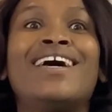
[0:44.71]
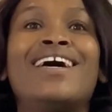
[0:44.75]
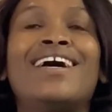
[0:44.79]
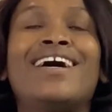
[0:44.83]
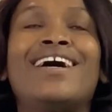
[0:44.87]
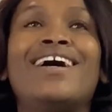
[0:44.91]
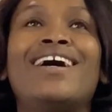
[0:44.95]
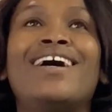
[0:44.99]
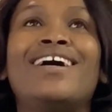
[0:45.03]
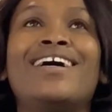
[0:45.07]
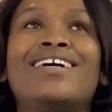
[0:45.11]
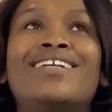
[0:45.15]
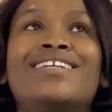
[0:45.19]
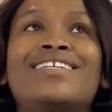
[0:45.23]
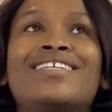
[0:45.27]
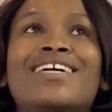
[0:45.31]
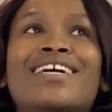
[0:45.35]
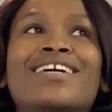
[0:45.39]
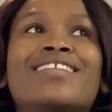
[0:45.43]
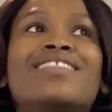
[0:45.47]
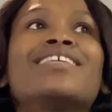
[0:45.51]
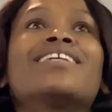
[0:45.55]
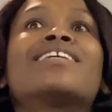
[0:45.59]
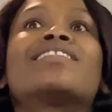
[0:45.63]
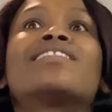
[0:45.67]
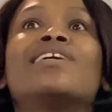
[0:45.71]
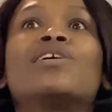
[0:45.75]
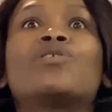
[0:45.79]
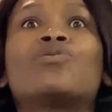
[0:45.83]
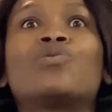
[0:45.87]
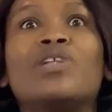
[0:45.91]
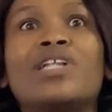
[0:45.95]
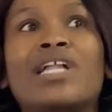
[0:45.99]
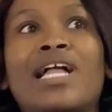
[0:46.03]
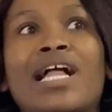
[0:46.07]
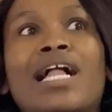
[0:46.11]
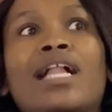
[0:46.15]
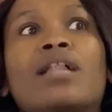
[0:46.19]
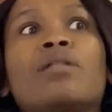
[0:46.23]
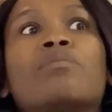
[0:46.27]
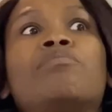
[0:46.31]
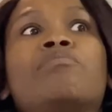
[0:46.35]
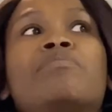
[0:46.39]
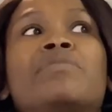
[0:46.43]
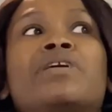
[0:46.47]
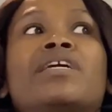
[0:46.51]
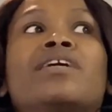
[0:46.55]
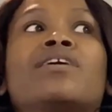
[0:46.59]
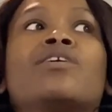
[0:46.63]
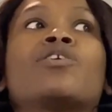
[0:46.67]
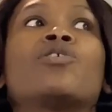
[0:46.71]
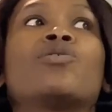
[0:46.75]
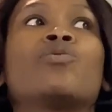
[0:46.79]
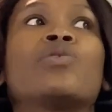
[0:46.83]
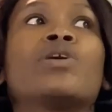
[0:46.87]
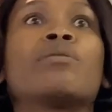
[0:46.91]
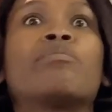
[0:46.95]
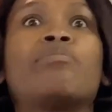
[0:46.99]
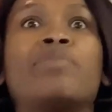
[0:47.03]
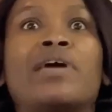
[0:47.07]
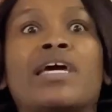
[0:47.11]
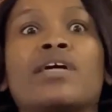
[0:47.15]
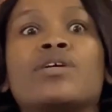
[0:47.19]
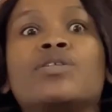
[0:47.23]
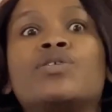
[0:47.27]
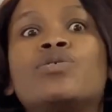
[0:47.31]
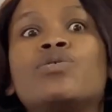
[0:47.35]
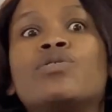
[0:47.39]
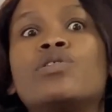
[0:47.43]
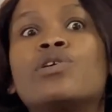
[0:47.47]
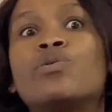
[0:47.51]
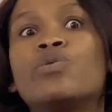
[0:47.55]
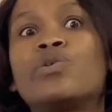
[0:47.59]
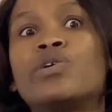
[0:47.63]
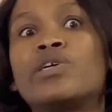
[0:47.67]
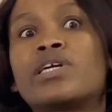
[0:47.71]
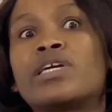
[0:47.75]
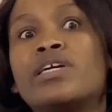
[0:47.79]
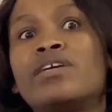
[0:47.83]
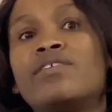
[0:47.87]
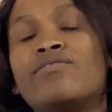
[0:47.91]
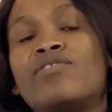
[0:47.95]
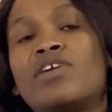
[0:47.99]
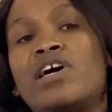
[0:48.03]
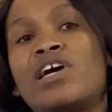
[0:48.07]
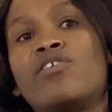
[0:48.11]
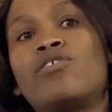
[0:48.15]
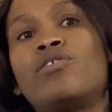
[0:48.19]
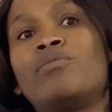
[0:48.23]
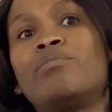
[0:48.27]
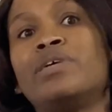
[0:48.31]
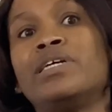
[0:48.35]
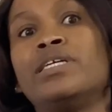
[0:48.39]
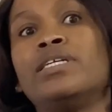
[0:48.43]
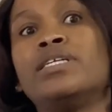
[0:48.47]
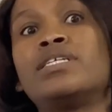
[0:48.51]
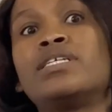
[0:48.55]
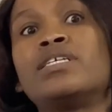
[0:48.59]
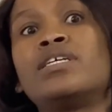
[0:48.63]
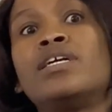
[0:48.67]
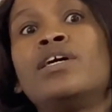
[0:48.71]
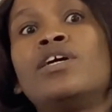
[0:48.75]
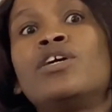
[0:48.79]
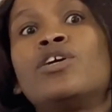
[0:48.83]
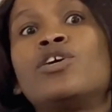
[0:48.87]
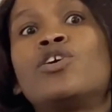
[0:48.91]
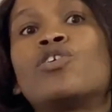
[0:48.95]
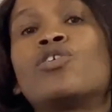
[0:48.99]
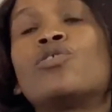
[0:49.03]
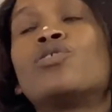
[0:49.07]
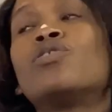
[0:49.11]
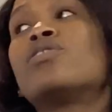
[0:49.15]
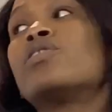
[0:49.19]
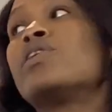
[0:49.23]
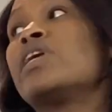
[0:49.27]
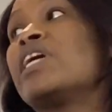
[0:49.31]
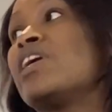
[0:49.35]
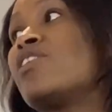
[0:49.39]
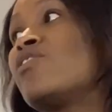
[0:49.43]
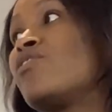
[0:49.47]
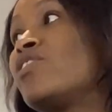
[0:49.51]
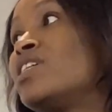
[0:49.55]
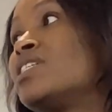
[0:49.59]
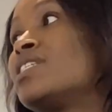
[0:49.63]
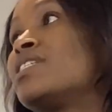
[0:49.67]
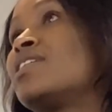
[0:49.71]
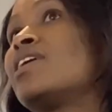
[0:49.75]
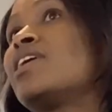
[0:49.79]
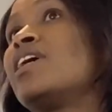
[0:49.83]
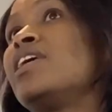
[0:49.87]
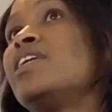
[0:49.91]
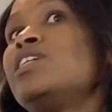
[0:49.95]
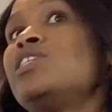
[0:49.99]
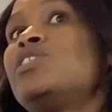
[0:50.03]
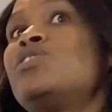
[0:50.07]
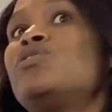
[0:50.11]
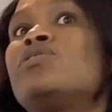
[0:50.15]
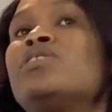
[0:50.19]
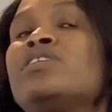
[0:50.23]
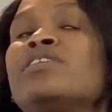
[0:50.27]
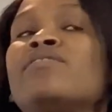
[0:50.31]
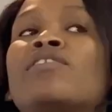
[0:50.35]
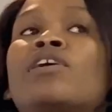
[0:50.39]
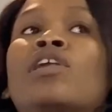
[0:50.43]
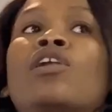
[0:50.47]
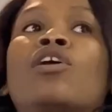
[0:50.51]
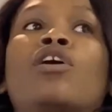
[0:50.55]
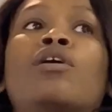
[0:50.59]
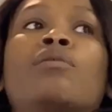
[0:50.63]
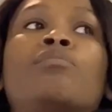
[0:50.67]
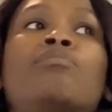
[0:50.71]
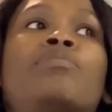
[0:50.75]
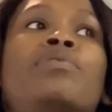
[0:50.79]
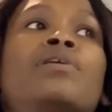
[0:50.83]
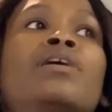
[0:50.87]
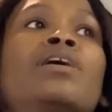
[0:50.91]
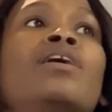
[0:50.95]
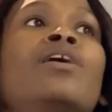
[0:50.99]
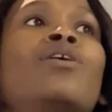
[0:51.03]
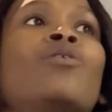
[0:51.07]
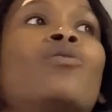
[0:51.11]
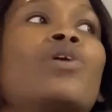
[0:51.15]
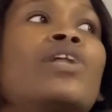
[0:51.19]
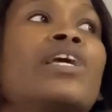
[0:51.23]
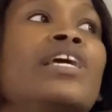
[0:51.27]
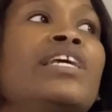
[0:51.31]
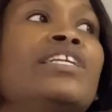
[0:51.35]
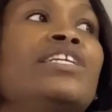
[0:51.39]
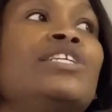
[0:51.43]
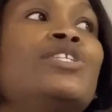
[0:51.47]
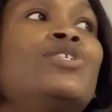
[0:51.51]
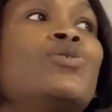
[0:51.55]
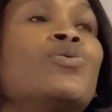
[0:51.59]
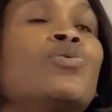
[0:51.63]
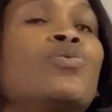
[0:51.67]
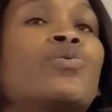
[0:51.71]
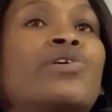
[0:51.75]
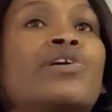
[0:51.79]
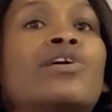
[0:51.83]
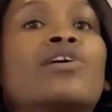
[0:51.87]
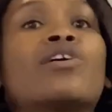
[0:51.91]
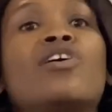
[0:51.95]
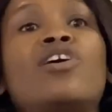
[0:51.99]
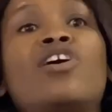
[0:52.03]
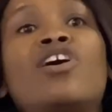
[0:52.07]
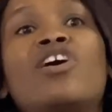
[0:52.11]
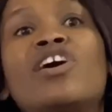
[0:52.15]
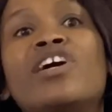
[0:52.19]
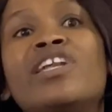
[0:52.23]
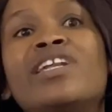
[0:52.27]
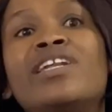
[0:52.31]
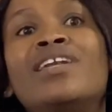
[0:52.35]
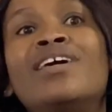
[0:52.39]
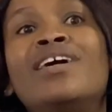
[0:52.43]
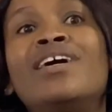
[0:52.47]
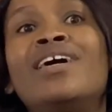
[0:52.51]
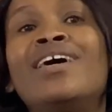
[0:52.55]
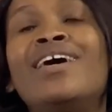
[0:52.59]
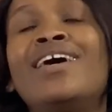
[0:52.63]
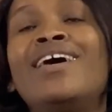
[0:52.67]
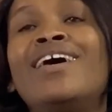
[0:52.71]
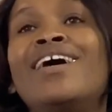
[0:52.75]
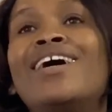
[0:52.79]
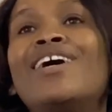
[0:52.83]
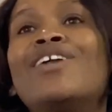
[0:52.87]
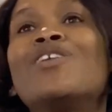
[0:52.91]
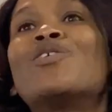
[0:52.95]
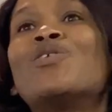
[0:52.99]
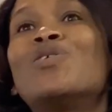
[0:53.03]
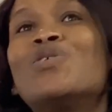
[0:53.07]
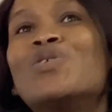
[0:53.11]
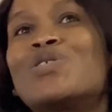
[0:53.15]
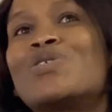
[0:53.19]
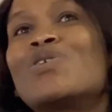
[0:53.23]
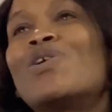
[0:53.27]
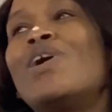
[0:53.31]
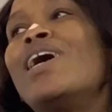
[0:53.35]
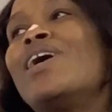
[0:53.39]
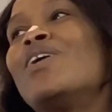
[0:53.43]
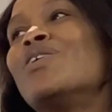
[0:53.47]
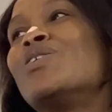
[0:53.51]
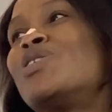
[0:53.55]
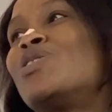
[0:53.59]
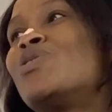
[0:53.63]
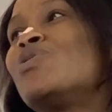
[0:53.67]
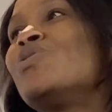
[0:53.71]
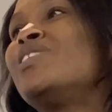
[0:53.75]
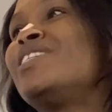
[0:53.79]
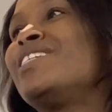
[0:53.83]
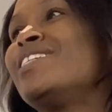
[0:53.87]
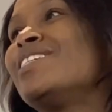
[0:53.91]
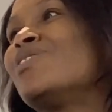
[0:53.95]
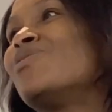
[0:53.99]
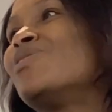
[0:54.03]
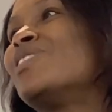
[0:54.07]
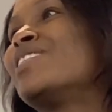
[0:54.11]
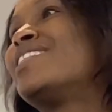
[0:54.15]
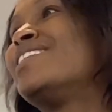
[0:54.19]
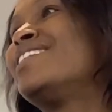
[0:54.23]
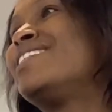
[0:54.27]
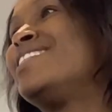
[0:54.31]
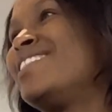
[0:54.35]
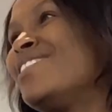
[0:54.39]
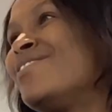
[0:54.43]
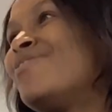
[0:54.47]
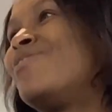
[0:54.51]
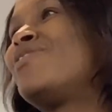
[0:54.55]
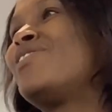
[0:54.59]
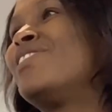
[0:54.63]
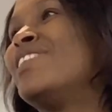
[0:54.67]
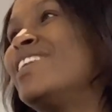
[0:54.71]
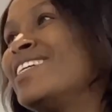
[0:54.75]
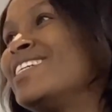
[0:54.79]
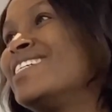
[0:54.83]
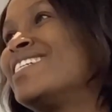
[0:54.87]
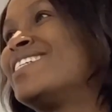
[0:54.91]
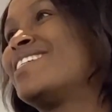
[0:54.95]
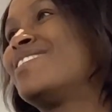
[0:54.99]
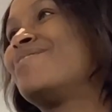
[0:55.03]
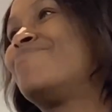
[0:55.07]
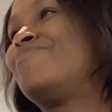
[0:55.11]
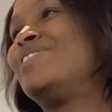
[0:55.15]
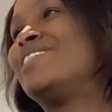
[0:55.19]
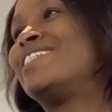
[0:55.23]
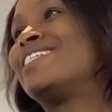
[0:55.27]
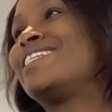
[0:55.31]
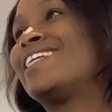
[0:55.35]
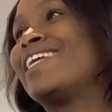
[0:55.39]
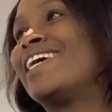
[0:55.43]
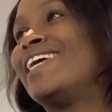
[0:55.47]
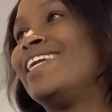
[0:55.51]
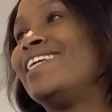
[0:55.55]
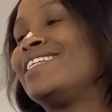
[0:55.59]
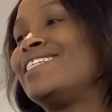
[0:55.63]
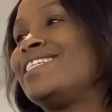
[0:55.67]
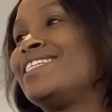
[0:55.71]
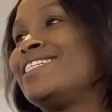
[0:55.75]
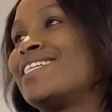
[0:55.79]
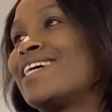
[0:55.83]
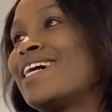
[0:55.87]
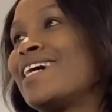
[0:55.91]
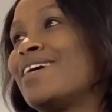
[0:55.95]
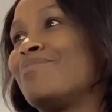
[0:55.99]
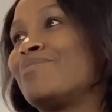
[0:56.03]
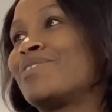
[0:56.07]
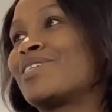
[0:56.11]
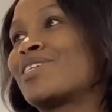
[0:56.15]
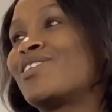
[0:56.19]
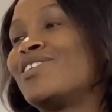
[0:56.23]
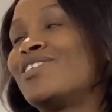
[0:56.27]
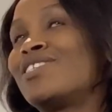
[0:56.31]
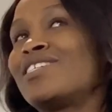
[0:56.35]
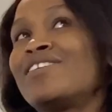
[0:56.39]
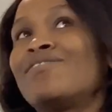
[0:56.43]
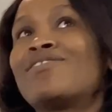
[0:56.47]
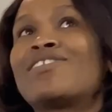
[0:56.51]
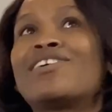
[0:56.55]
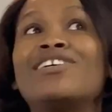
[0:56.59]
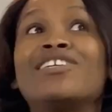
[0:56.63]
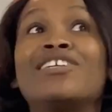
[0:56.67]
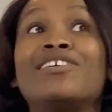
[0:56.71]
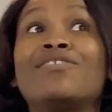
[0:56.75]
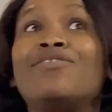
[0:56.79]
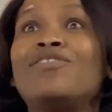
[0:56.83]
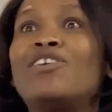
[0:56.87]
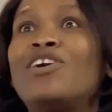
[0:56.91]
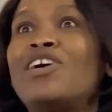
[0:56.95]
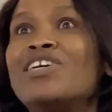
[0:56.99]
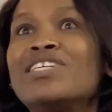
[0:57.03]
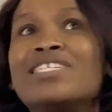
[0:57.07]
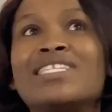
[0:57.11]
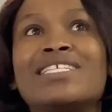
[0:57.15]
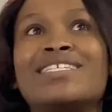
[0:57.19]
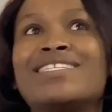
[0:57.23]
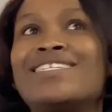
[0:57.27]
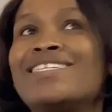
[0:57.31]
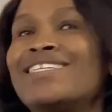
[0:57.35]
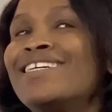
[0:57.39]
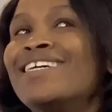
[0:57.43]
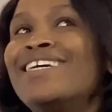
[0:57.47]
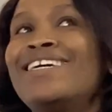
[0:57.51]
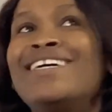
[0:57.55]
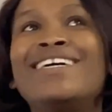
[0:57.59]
And I think that will help me going back to the work environment, you know, the areas that I need to develop, what I need to work on, and also how to deal with the different personality types, because I've got a vast